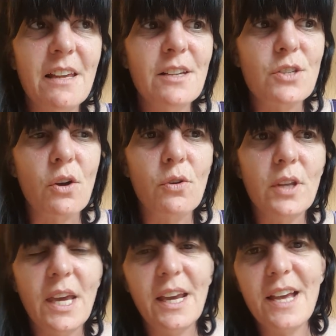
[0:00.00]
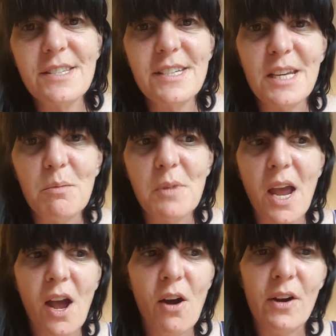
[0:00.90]
So the King has a team
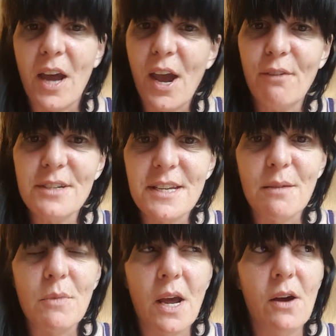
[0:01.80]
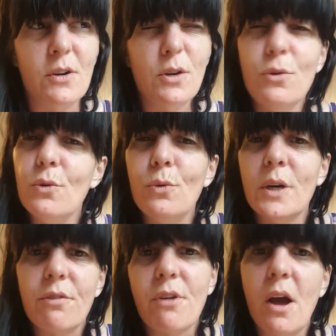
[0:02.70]
now, and I have a team now, and who would
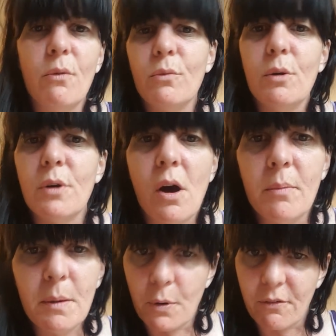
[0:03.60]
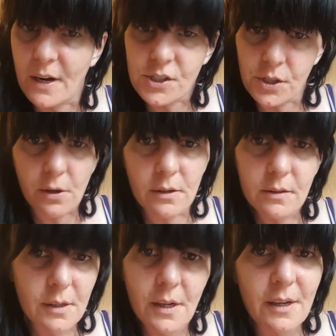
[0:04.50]
have thought we would all be professional
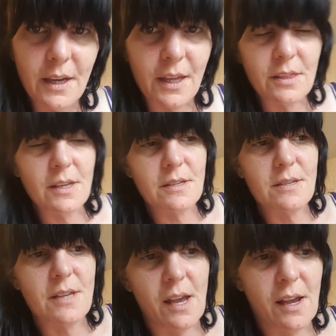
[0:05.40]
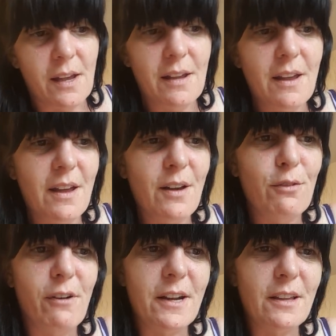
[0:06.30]
in this
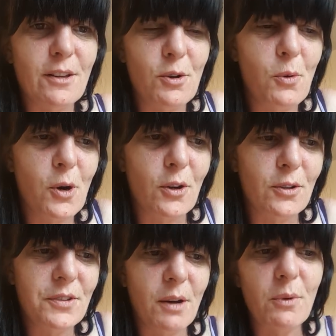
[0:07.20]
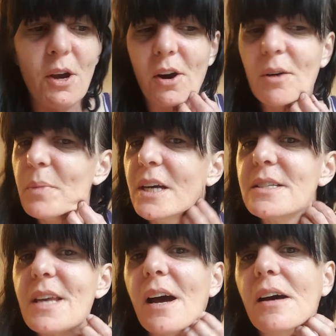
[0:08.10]
funny little world that we are. But